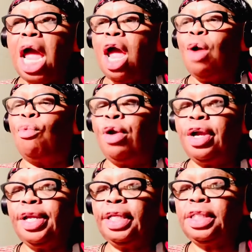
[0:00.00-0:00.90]
We're
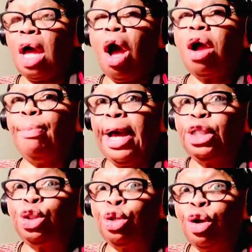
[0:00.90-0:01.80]
going to talk
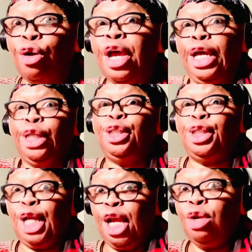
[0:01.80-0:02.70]
about your
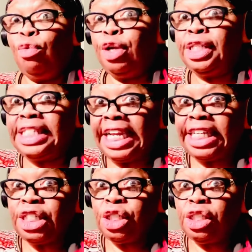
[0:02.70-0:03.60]
January
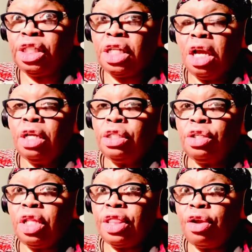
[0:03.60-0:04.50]
2nd to the, to
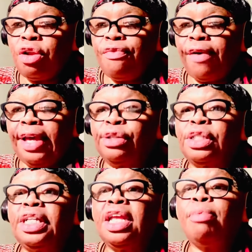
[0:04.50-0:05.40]
the 31st,
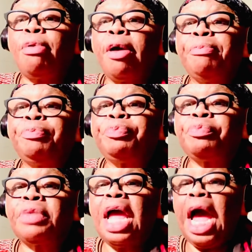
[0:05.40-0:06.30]
Libra.
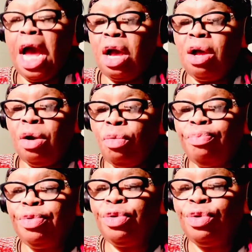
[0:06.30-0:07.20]
I hope
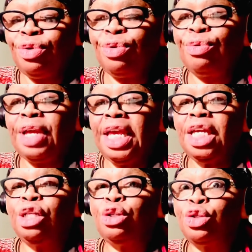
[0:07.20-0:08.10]
you
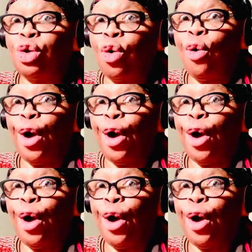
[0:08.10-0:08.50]
enjoy.